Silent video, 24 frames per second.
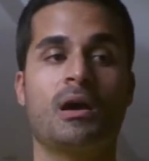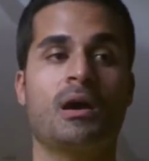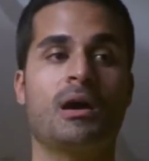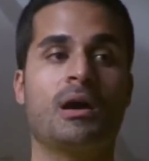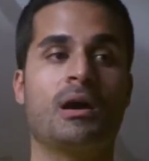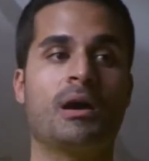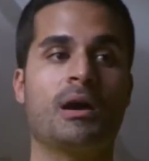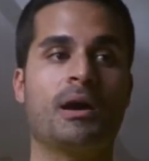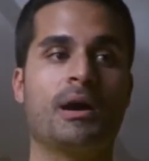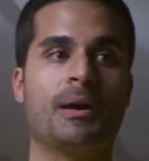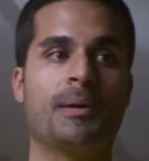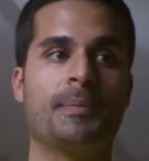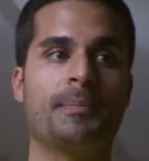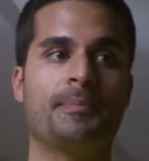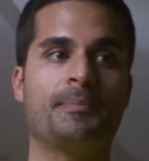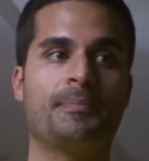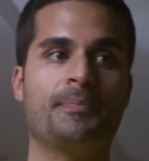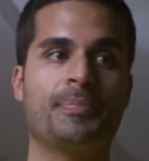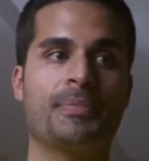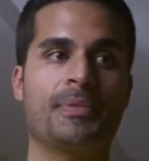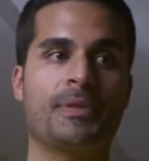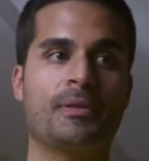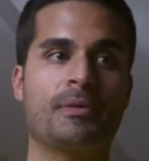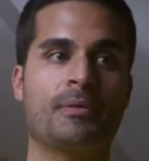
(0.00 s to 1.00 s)

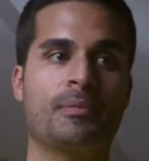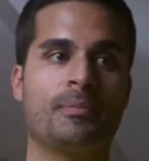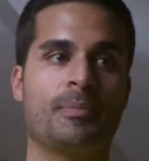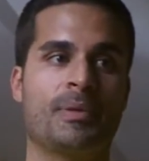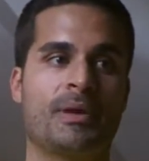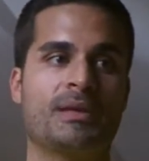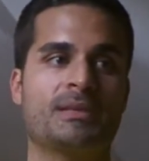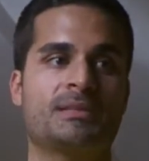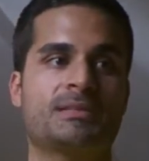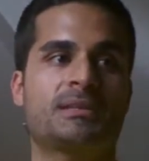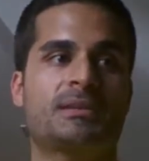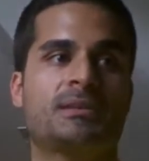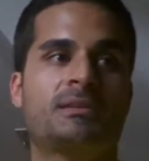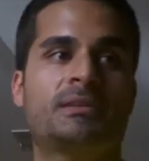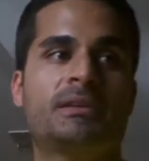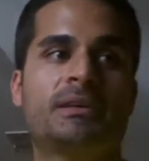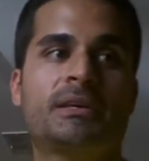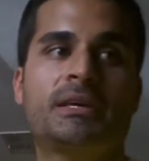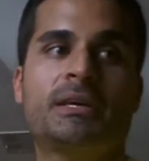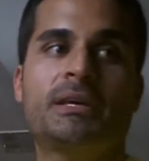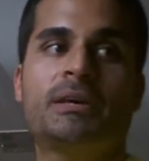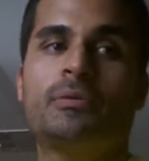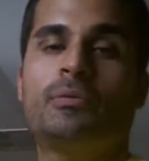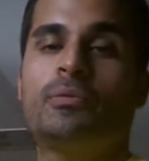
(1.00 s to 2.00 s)
Um,
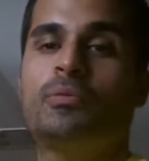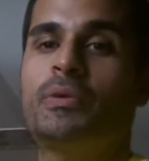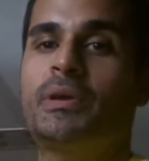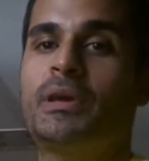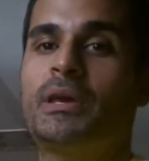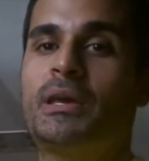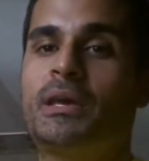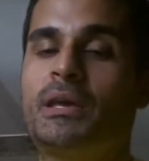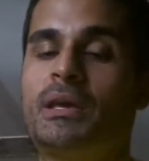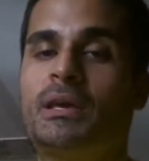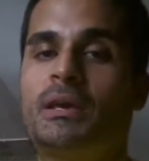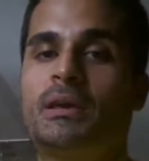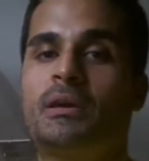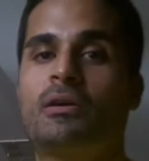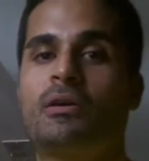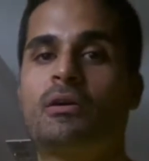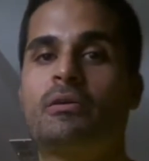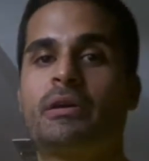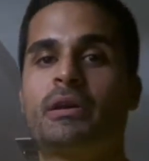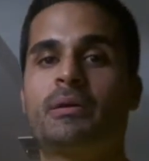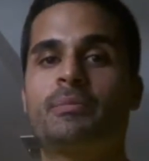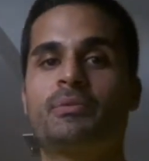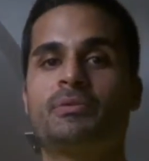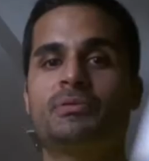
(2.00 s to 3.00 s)
basically, we
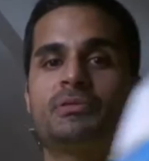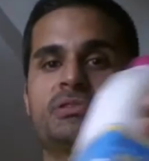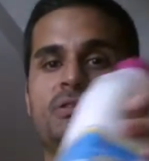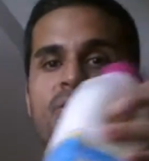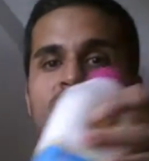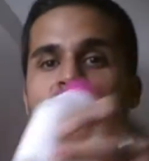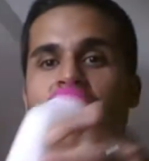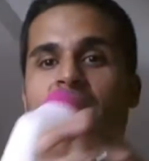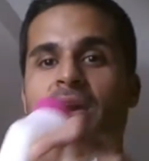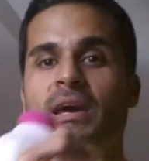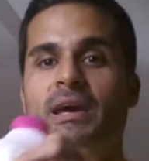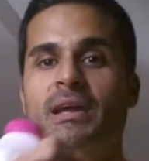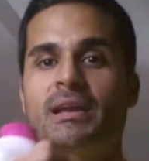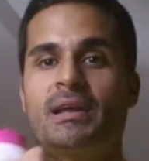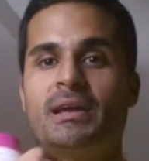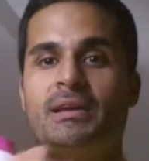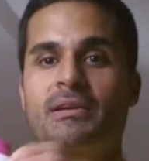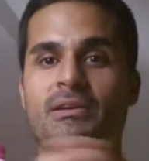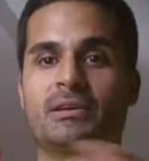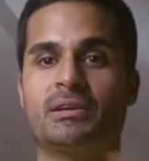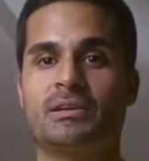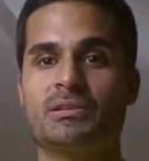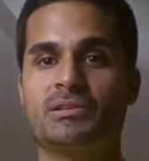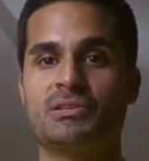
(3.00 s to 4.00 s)
are able to get
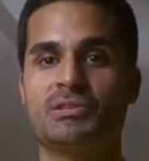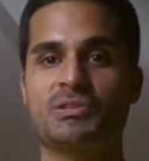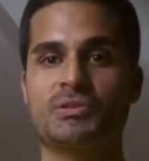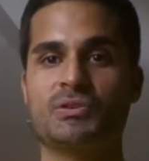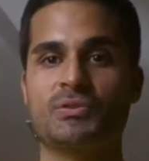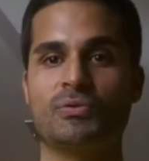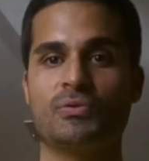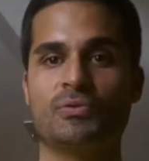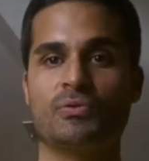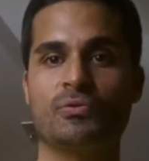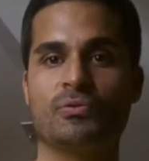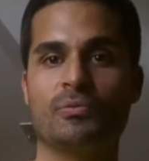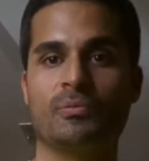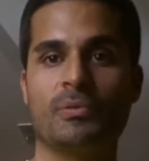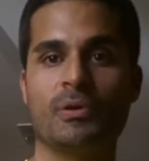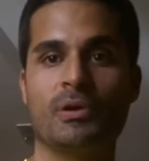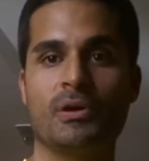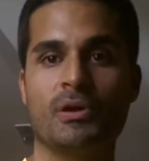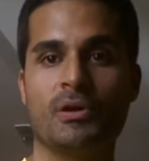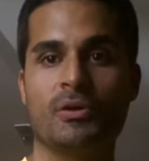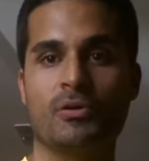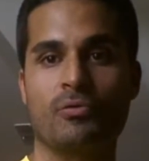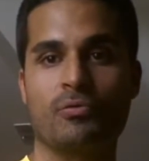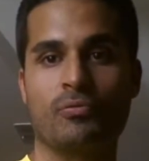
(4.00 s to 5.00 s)
and consume
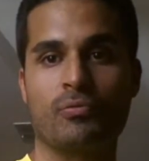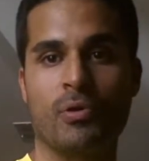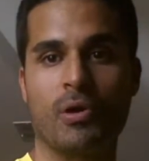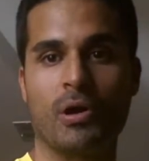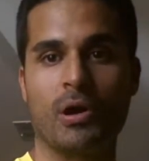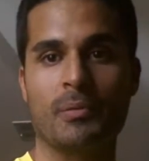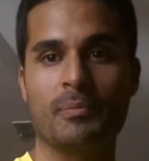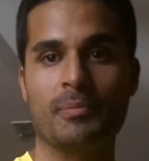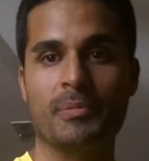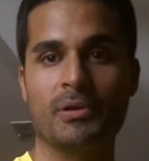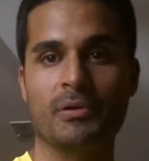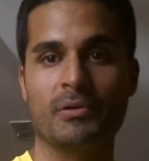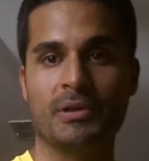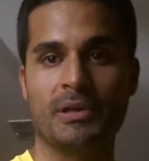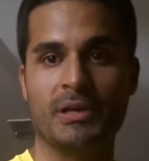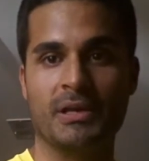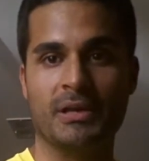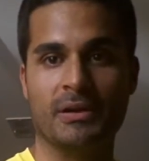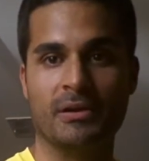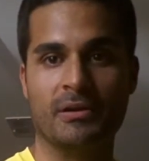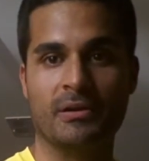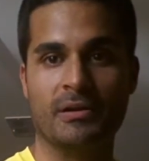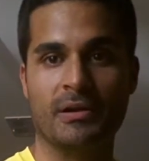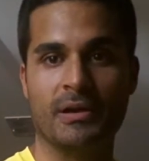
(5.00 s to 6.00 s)
raw milk
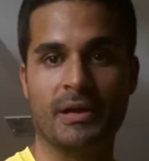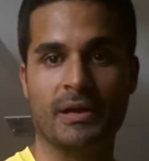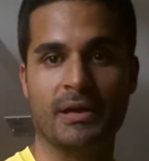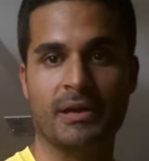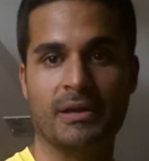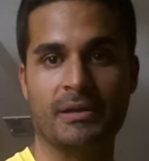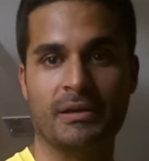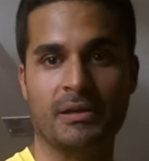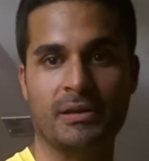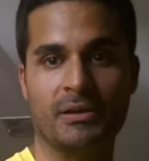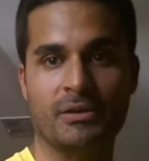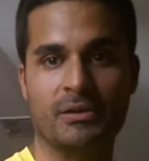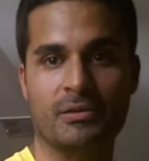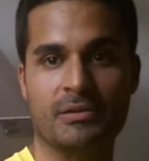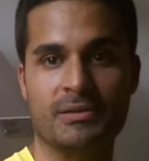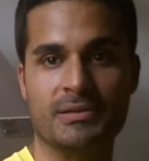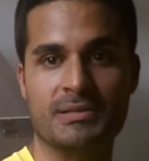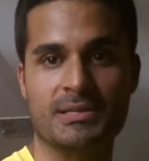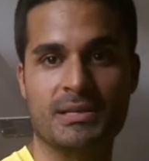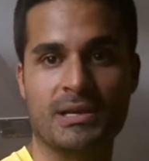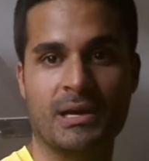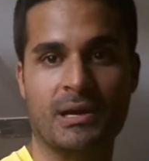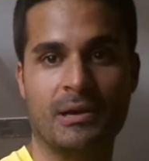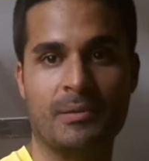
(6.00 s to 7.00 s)
here. And here
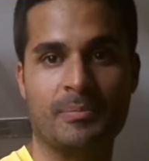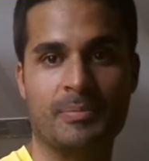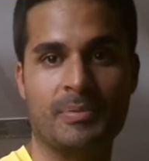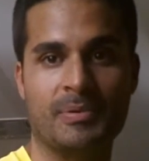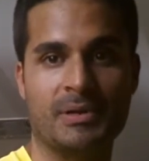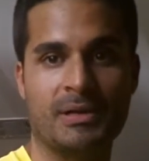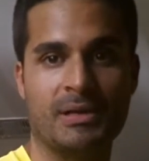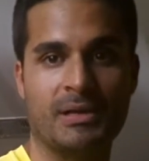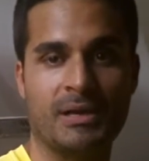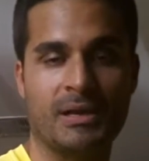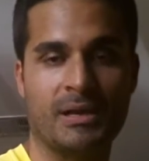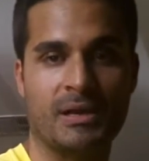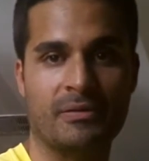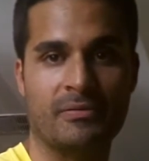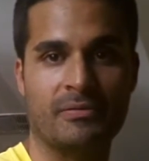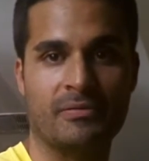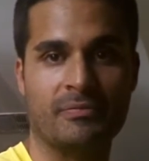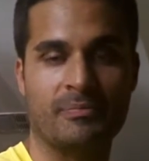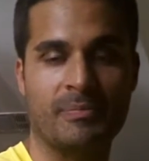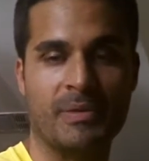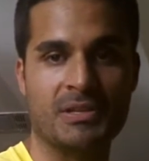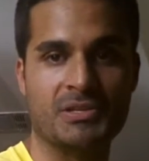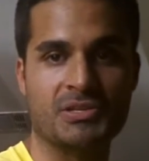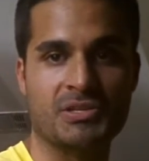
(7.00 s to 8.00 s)
is a company, and
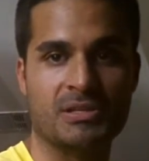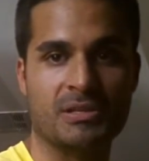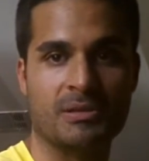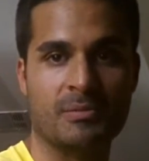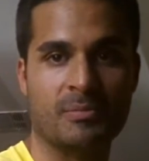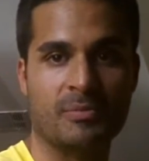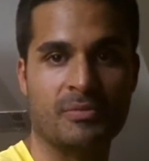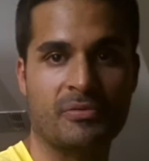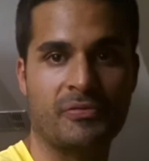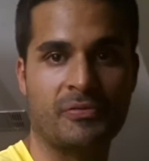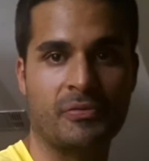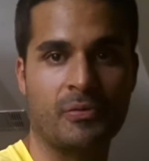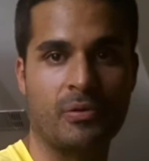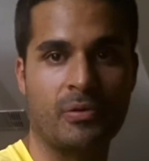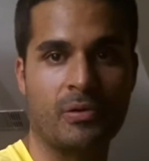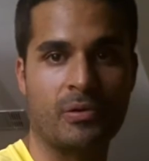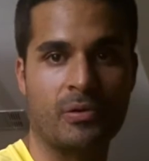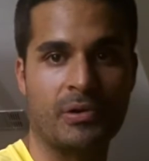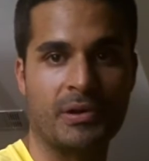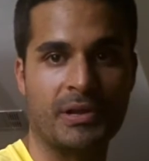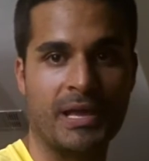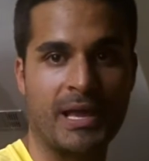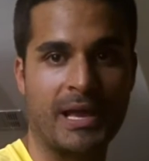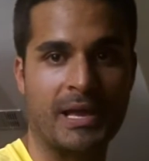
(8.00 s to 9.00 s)
I've mentioned them before,
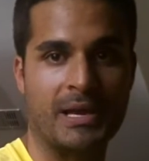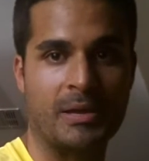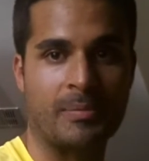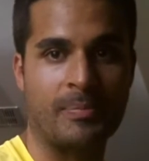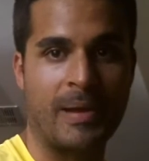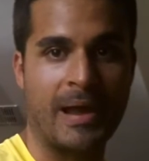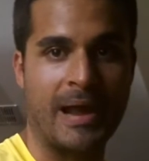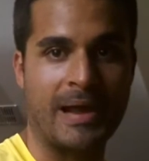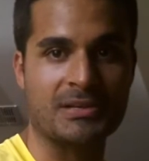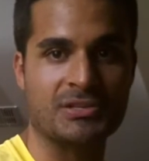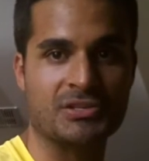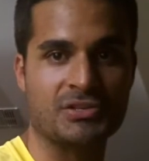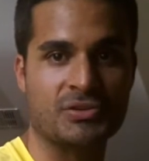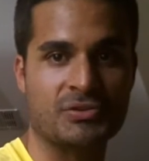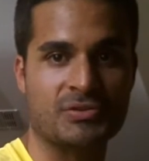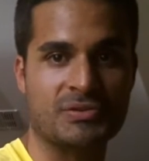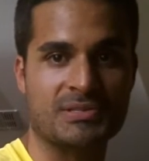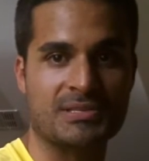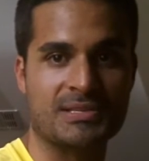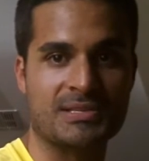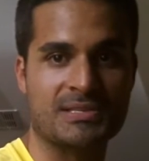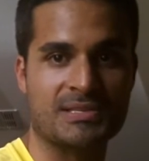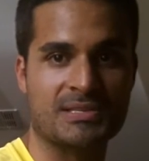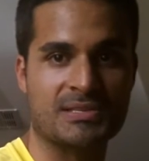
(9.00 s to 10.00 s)
Organic
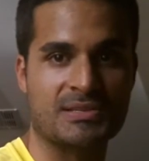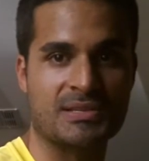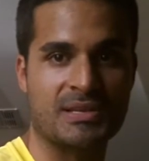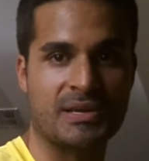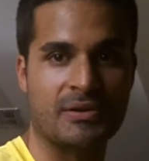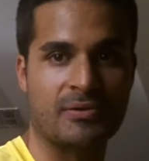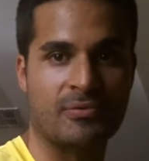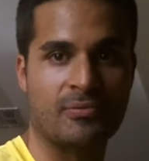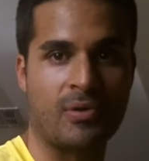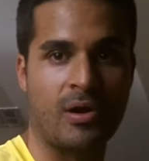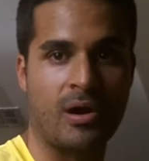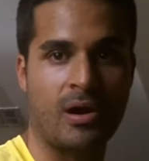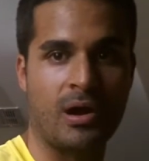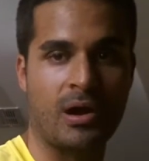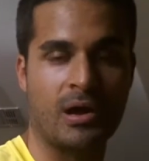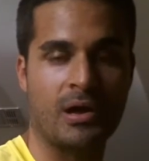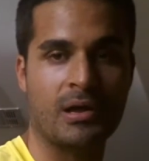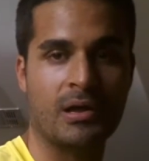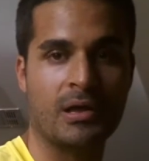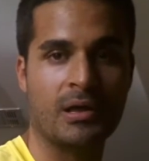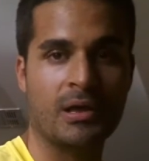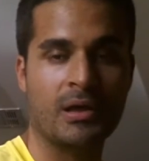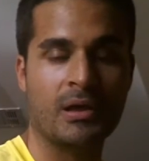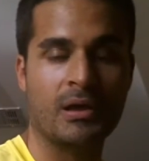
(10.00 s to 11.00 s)
Pastures. This is their
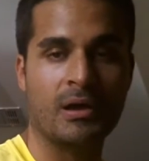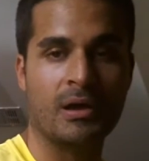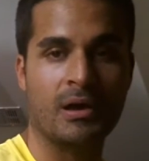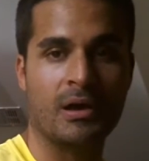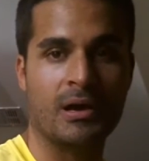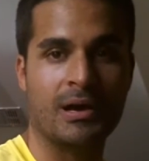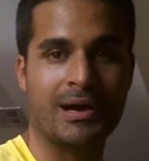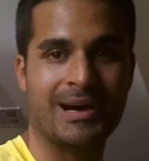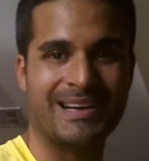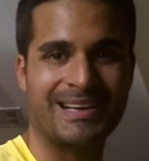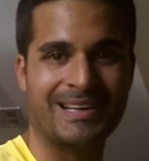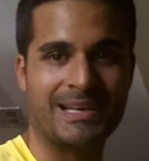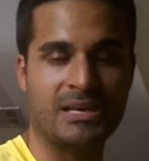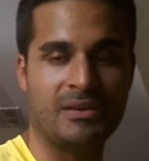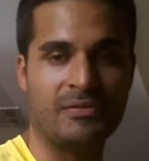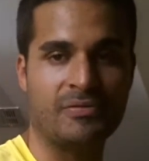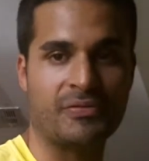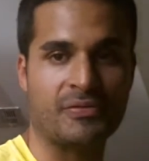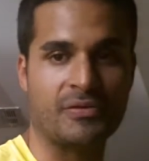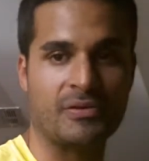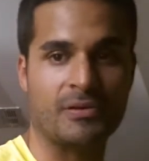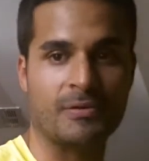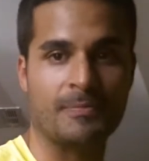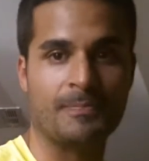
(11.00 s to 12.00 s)
raw uh,
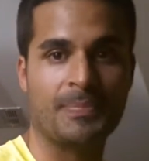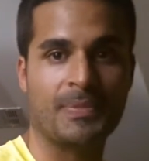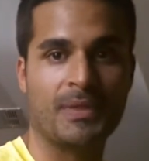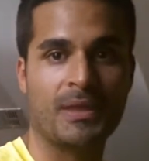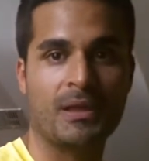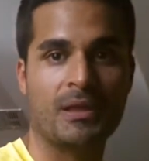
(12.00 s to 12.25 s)
kefir.